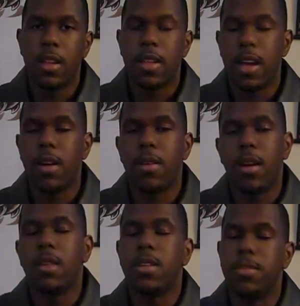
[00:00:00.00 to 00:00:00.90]
Now,
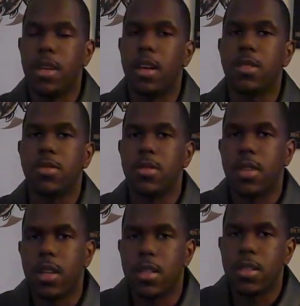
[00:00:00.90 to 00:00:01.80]
I'm gonna be honest with
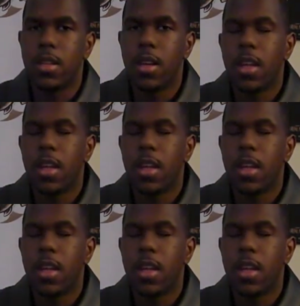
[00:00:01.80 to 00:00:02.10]
you guys.